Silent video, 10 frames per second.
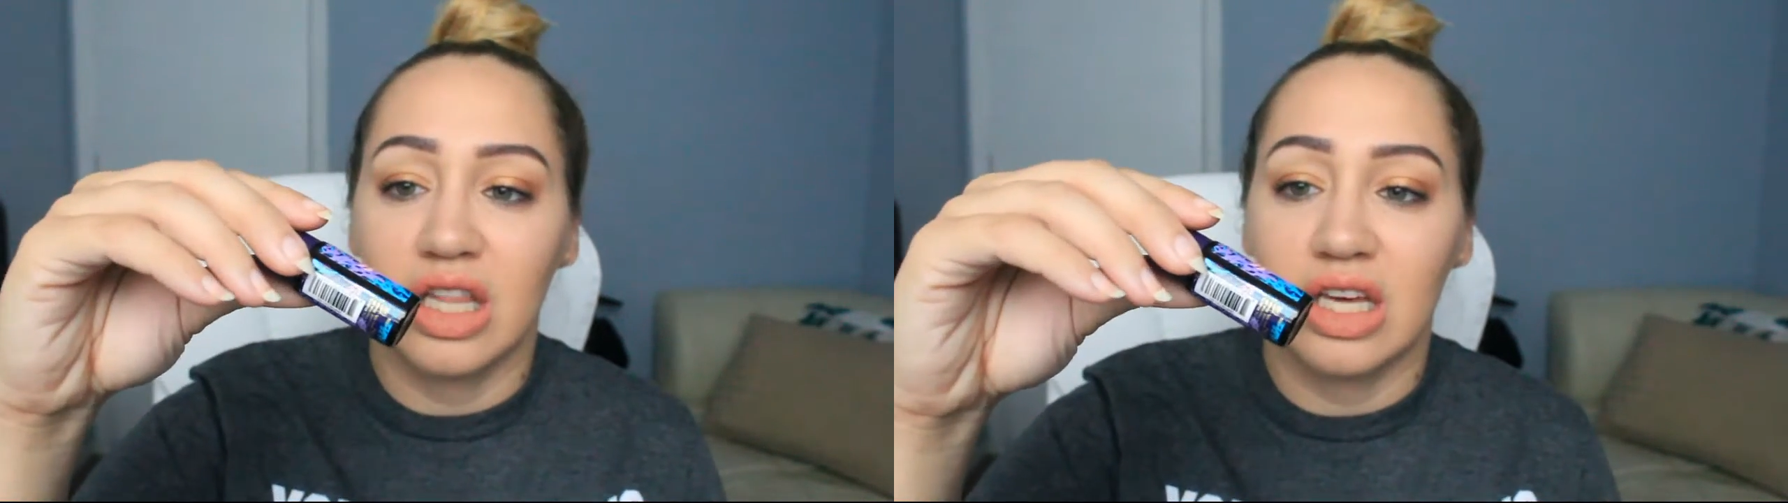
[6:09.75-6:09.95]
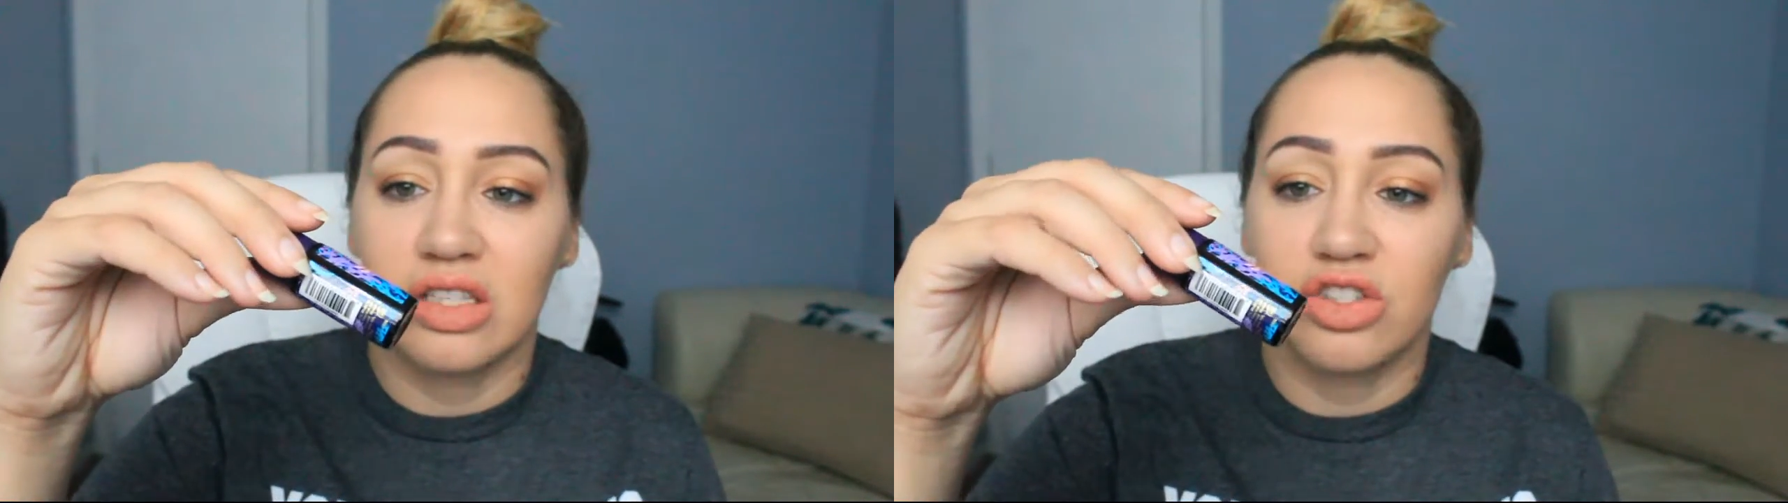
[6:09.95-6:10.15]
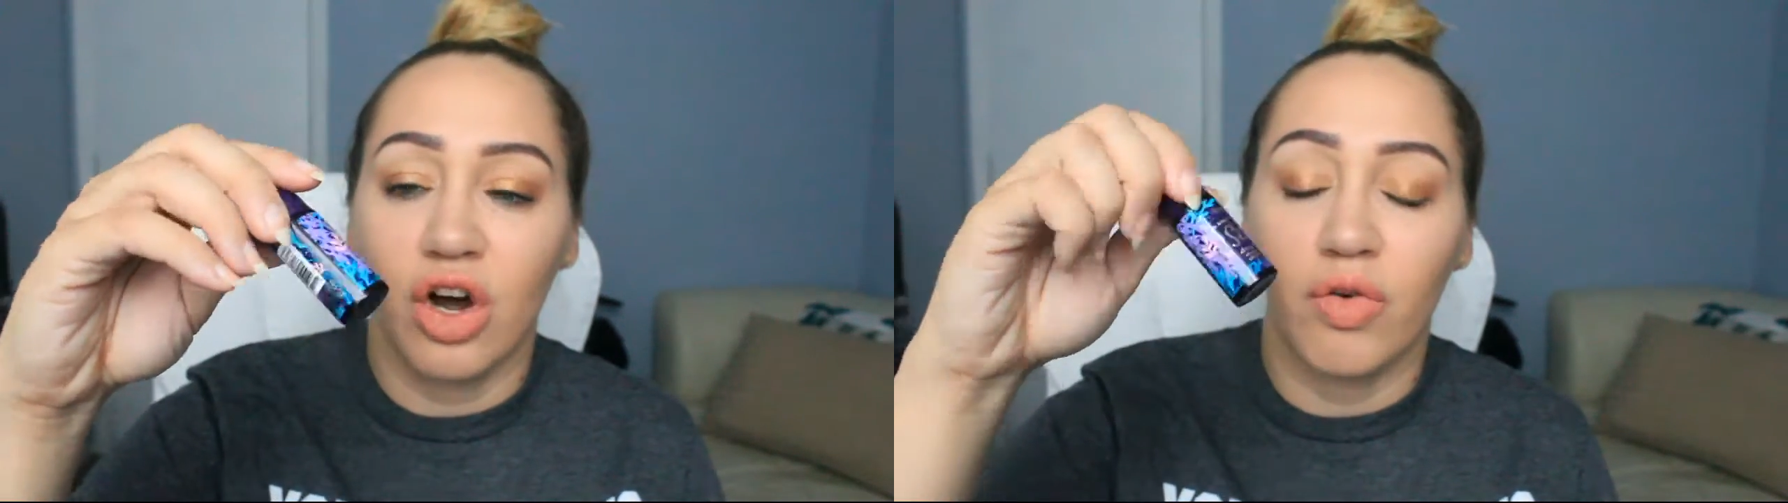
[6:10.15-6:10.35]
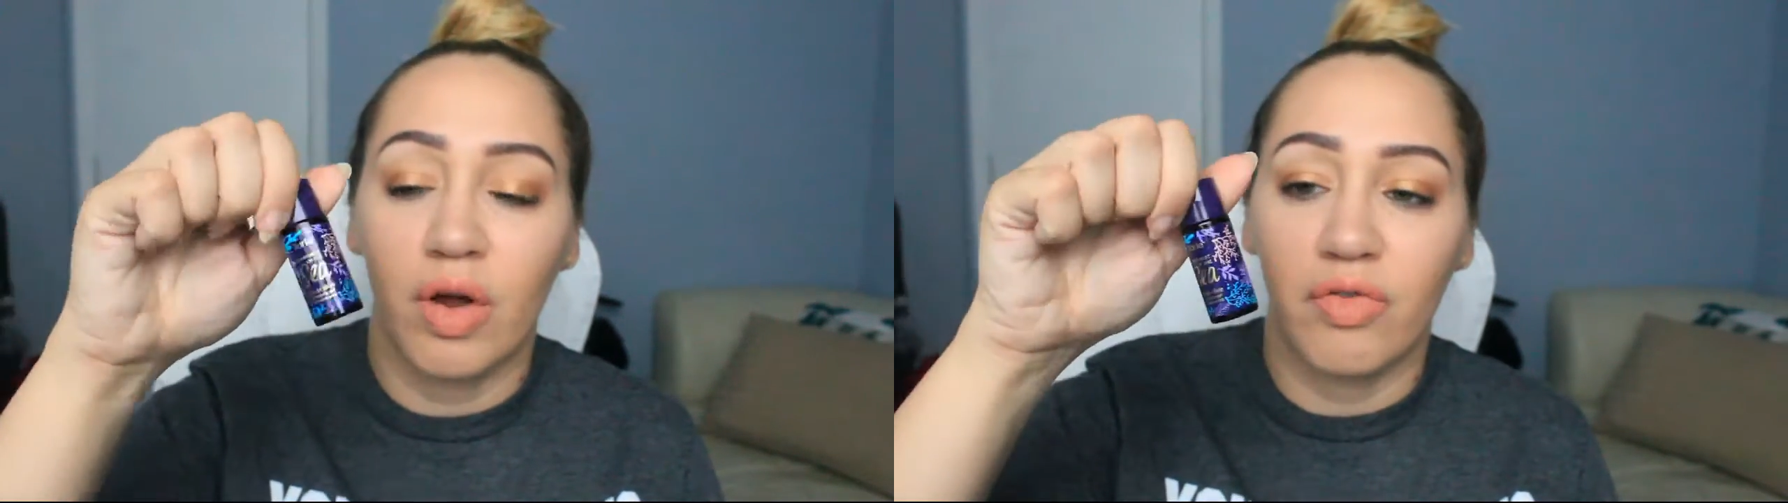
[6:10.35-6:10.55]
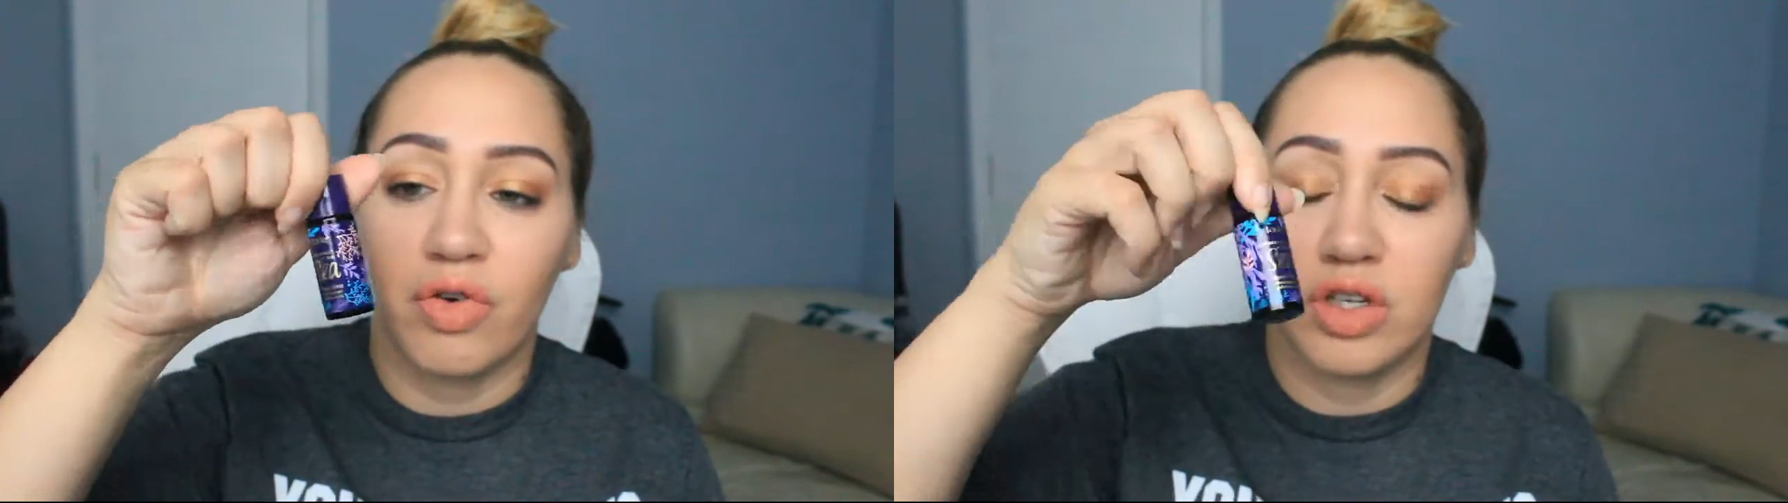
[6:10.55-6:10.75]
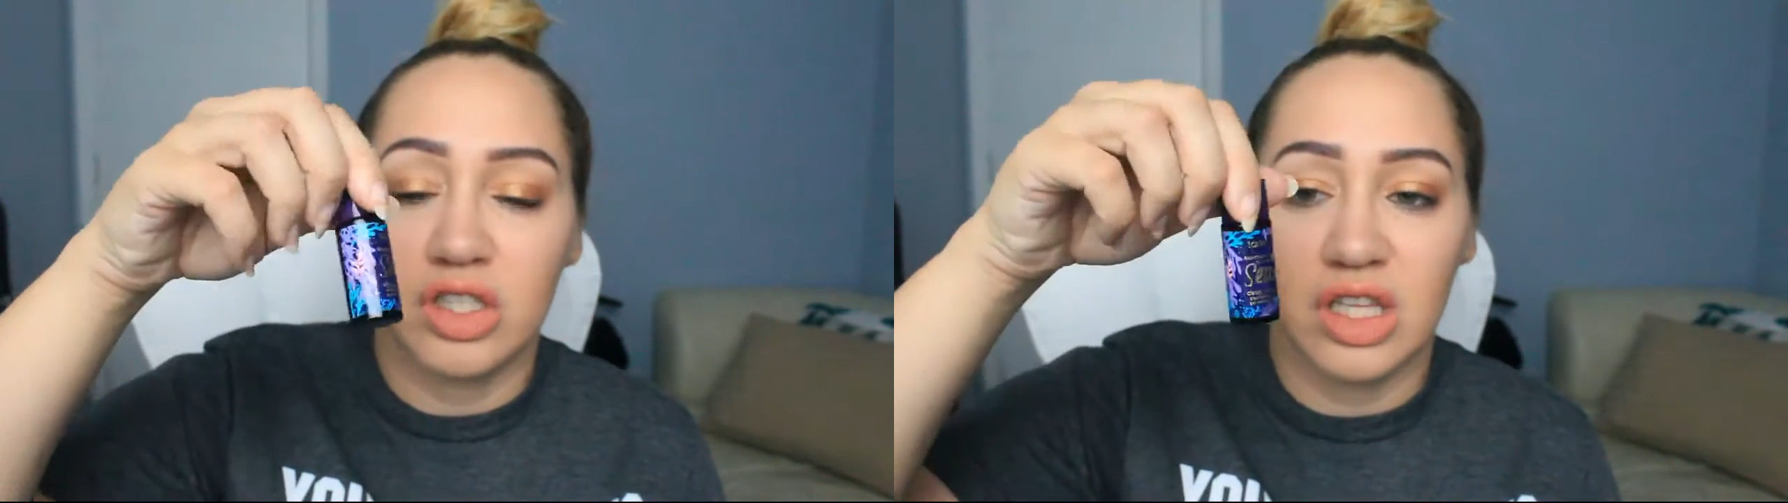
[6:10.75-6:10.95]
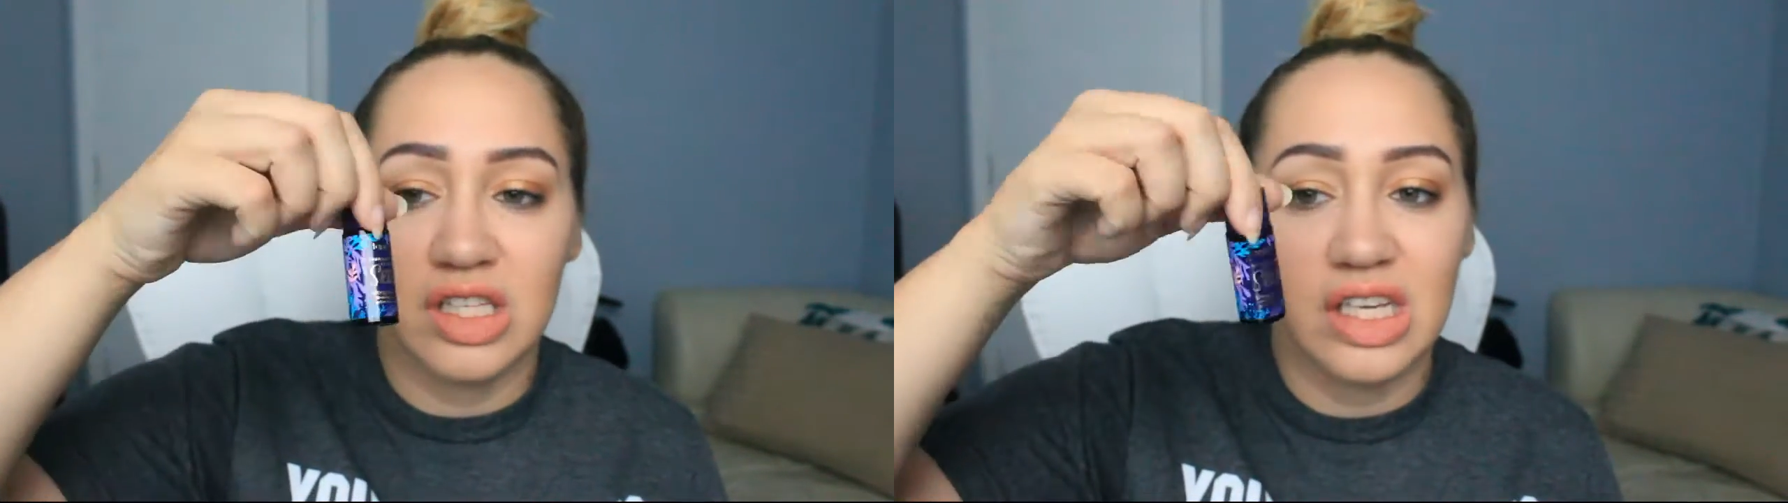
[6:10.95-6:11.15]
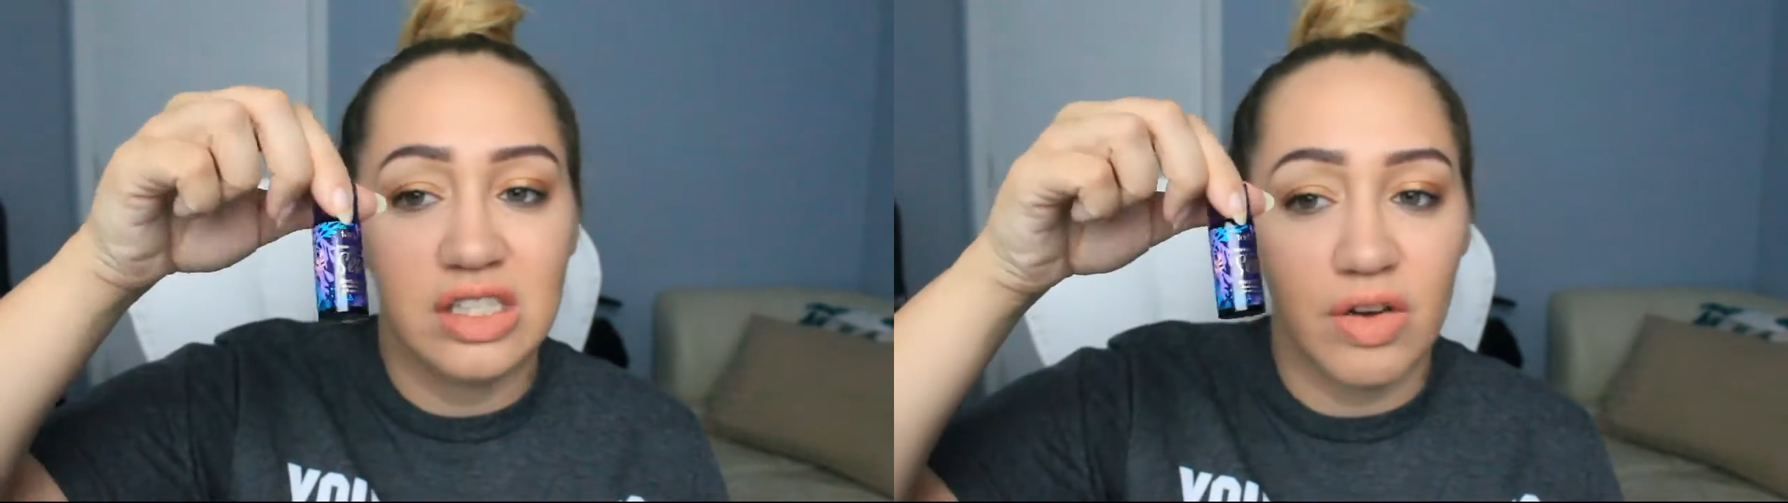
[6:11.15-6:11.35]
this Tarte Rainforest of the
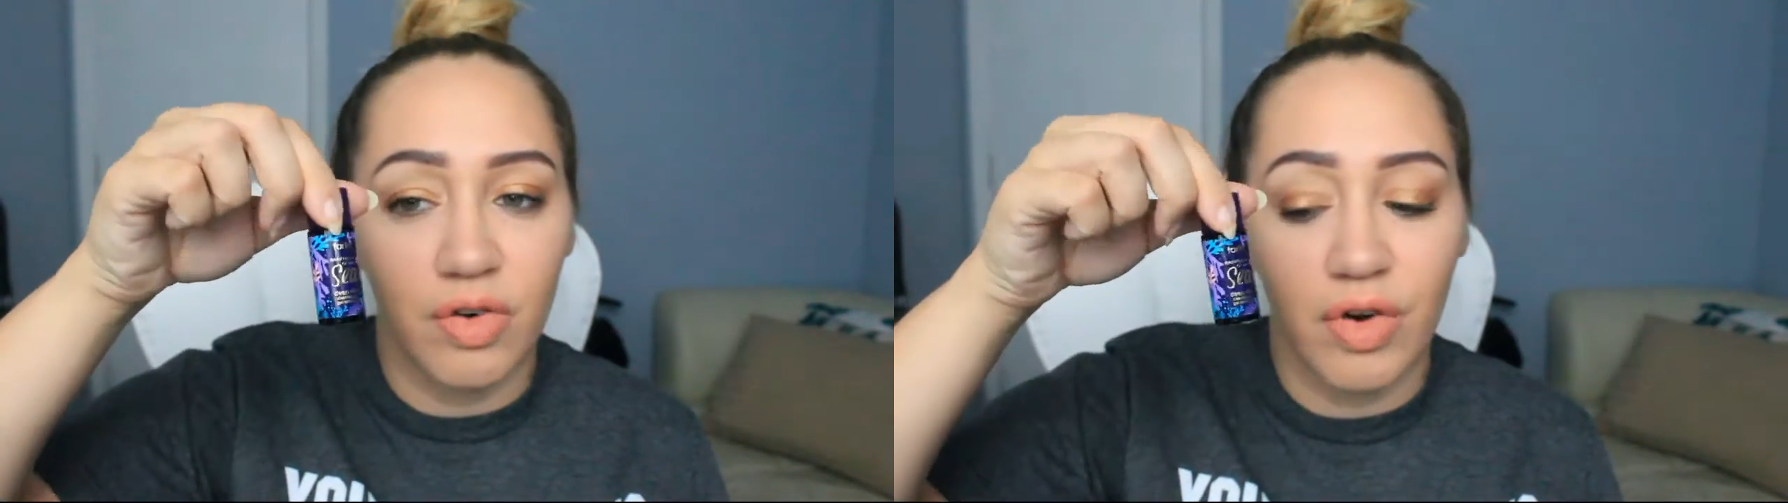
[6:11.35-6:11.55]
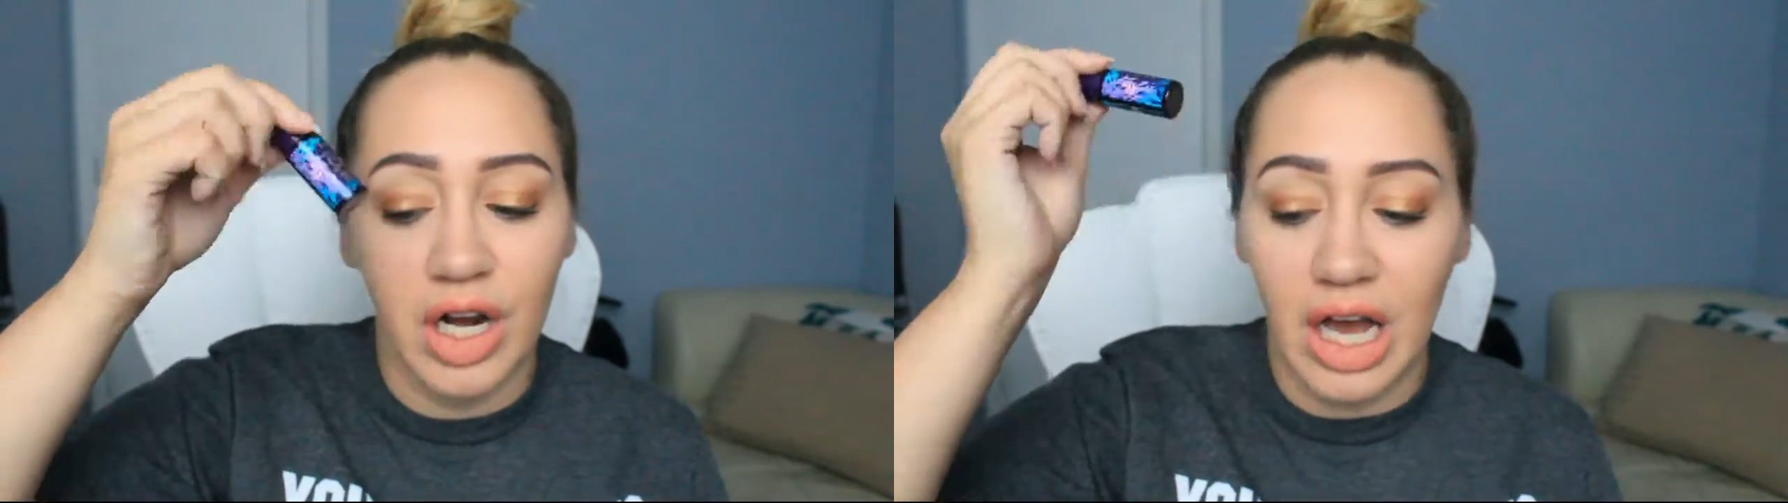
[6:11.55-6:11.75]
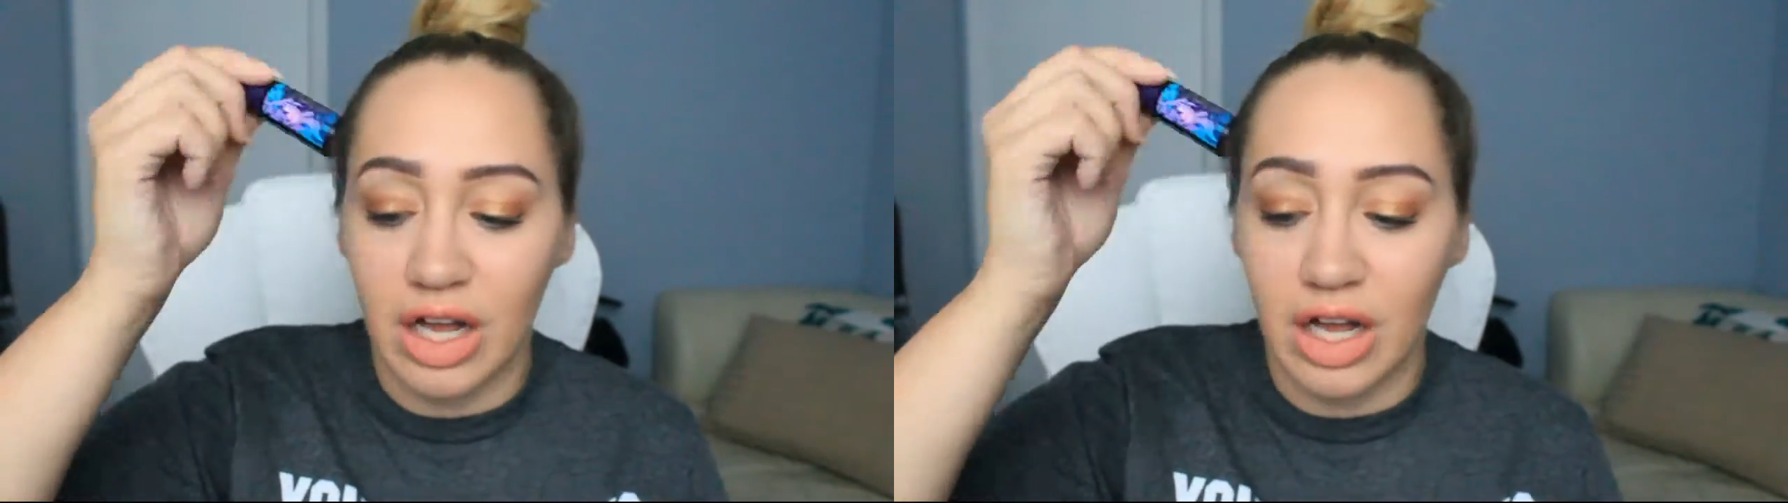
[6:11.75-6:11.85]
Sea stuff already.